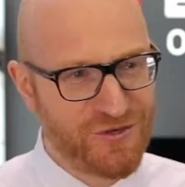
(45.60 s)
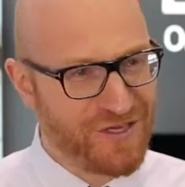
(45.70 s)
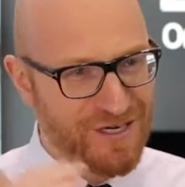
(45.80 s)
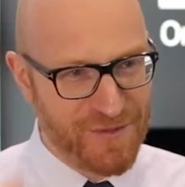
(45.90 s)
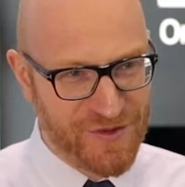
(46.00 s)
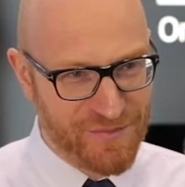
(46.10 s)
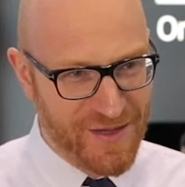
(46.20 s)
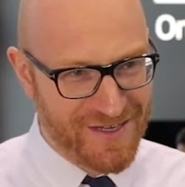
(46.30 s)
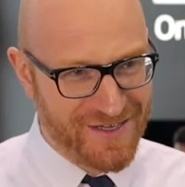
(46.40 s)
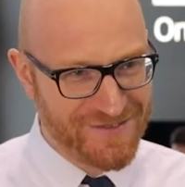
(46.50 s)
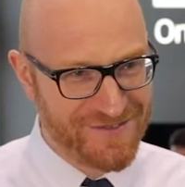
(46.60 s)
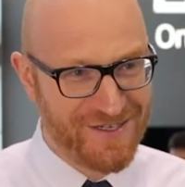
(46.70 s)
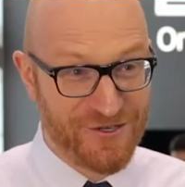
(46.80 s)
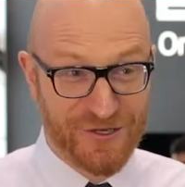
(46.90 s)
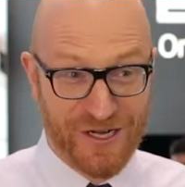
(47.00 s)
don't care about the back end,
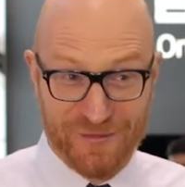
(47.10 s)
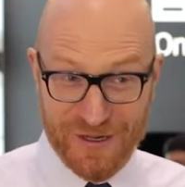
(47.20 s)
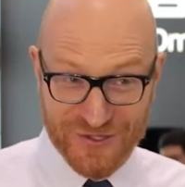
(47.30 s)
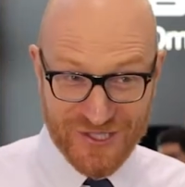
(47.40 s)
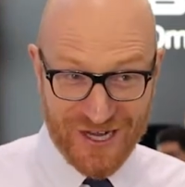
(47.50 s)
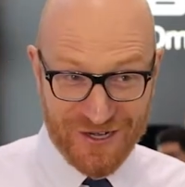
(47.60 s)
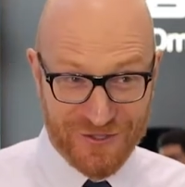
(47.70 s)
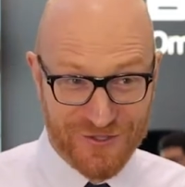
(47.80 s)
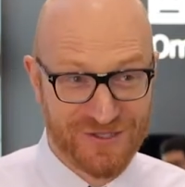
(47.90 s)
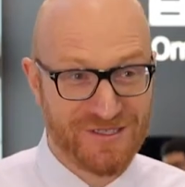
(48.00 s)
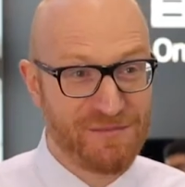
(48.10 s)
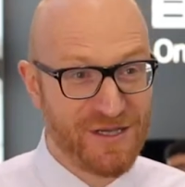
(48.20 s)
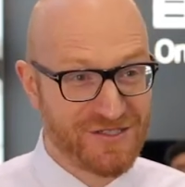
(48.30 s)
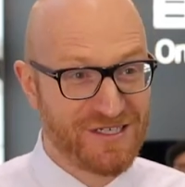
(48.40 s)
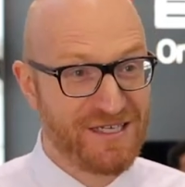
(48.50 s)
they don't care about silos, they
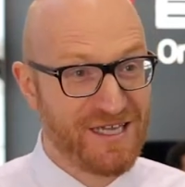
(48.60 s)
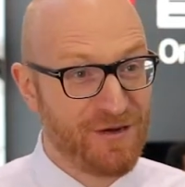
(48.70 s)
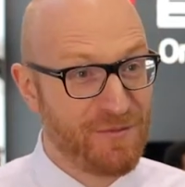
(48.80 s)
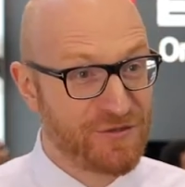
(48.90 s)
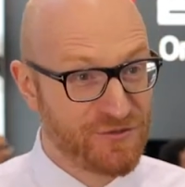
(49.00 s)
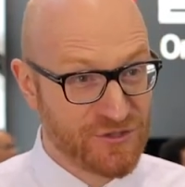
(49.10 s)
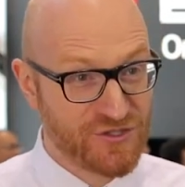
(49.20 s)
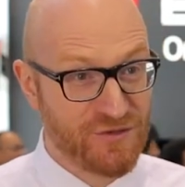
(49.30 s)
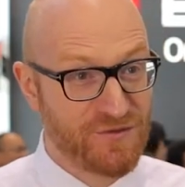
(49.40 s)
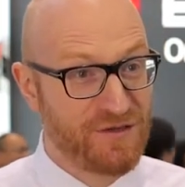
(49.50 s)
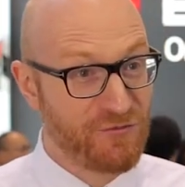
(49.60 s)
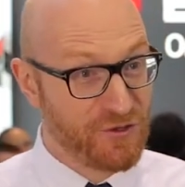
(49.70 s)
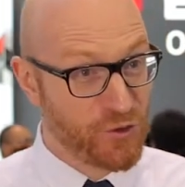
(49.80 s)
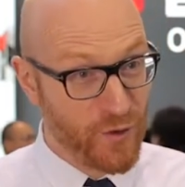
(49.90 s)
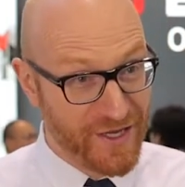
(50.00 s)
basically care about doing something
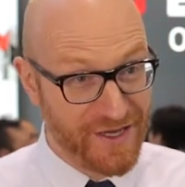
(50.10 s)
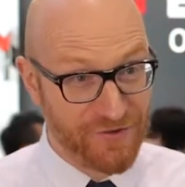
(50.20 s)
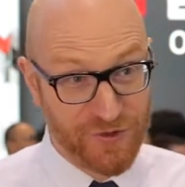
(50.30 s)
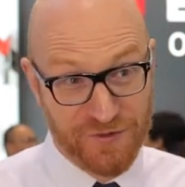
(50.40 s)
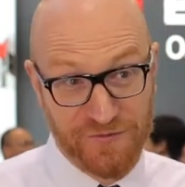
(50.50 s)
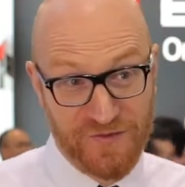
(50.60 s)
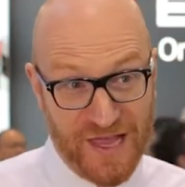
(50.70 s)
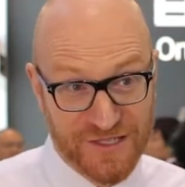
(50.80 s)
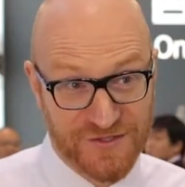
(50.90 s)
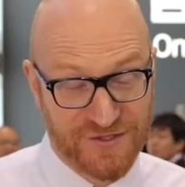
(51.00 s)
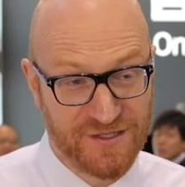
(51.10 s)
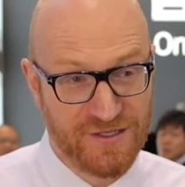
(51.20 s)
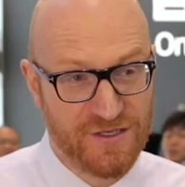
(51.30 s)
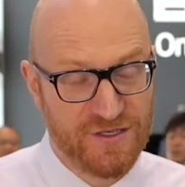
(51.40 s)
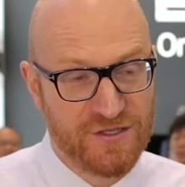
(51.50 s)
real quick and real fast.
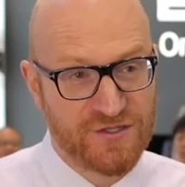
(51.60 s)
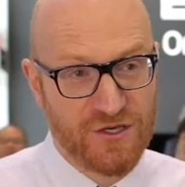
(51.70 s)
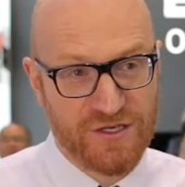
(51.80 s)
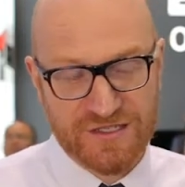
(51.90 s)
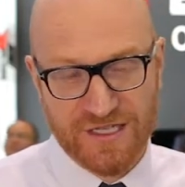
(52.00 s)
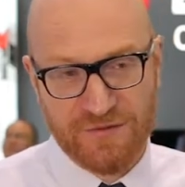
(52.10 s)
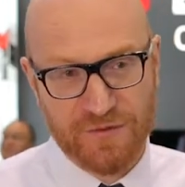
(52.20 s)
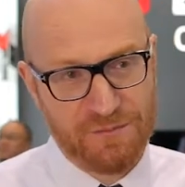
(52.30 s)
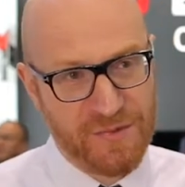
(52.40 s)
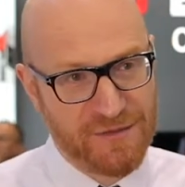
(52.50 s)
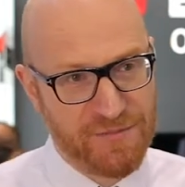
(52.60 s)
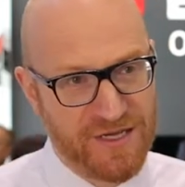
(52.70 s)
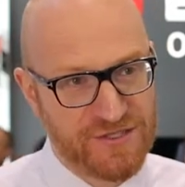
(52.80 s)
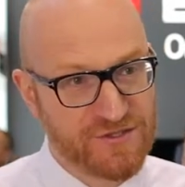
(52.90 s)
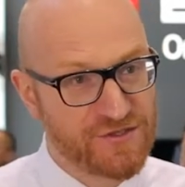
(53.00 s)
And that's kind of where
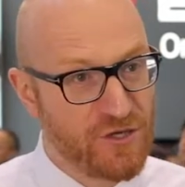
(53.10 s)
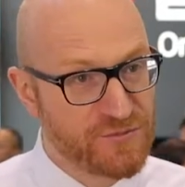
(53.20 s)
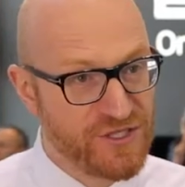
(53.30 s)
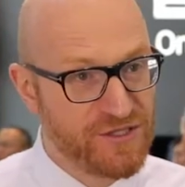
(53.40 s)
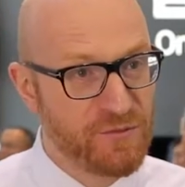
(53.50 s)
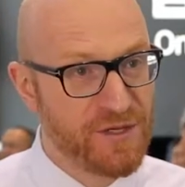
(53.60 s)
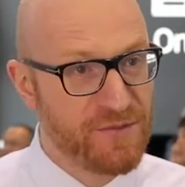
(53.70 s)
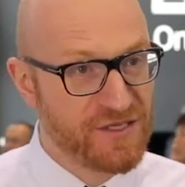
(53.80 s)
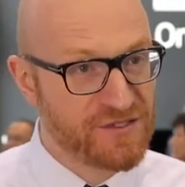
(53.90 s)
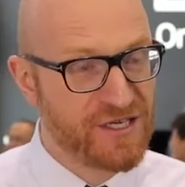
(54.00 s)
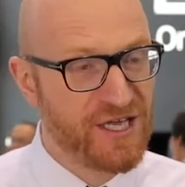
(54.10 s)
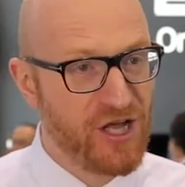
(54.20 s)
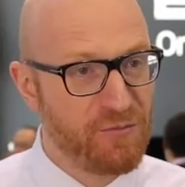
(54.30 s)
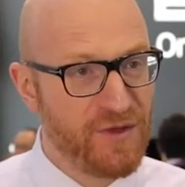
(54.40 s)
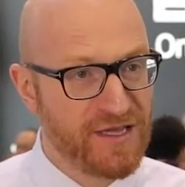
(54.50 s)
Backbase comes in. We basically
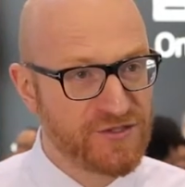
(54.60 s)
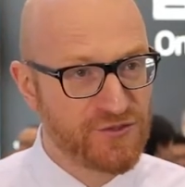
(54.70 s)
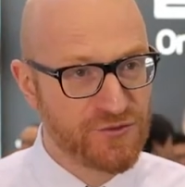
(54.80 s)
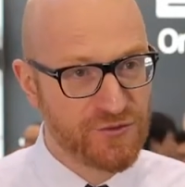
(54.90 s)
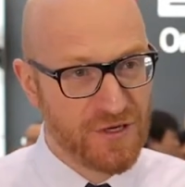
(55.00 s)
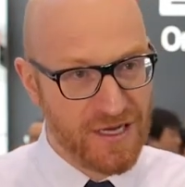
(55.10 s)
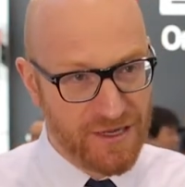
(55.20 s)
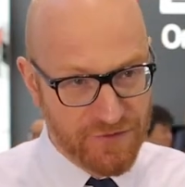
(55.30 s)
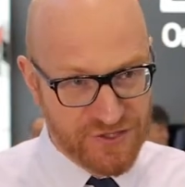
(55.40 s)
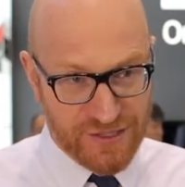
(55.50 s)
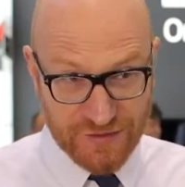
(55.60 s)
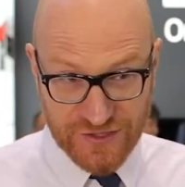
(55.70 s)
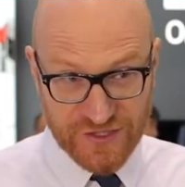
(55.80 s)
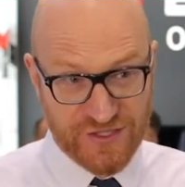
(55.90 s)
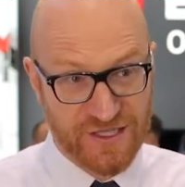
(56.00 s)
help banks to leverage their
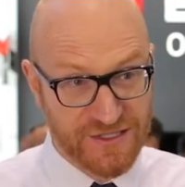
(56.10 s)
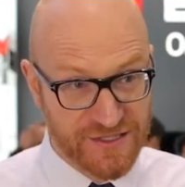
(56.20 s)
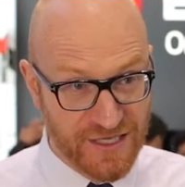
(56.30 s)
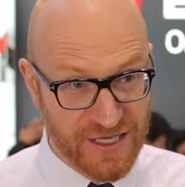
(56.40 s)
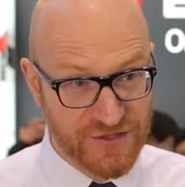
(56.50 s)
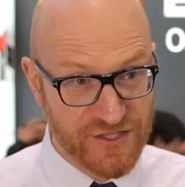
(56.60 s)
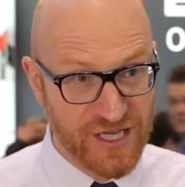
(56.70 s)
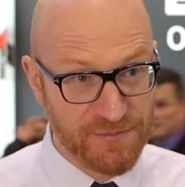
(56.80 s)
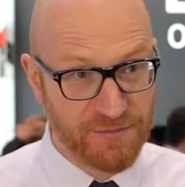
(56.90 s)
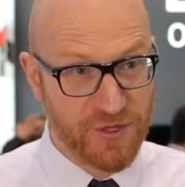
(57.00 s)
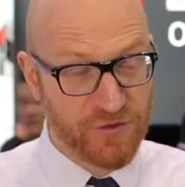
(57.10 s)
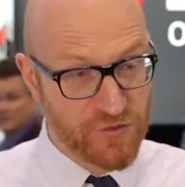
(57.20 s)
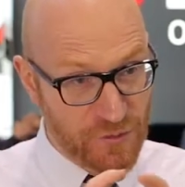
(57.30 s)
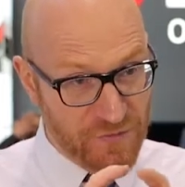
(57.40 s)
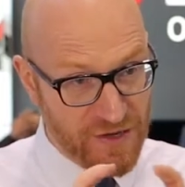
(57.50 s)
existing IT landscape, but on
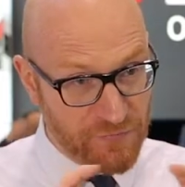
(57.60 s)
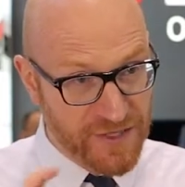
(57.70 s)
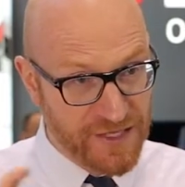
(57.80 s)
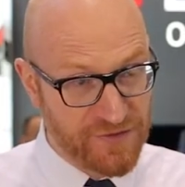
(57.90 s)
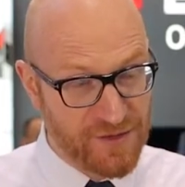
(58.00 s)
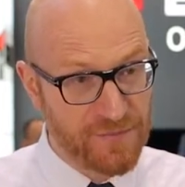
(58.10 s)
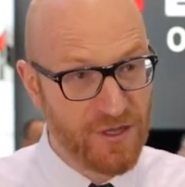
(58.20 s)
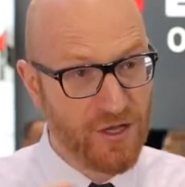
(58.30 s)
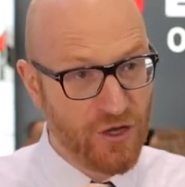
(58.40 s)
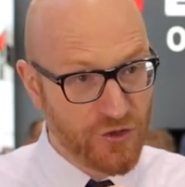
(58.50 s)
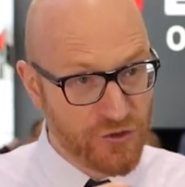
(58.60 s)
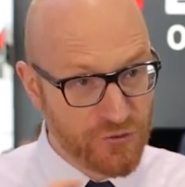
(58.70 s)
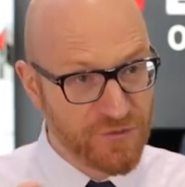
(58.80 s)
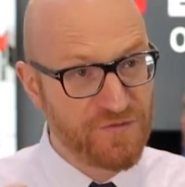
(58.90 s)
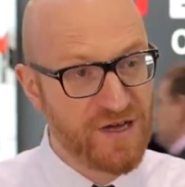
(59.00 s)
top of that we give them a
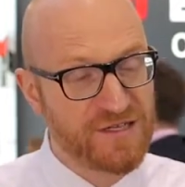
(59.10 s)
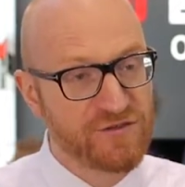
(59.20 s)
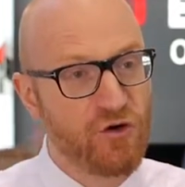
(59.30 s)
unified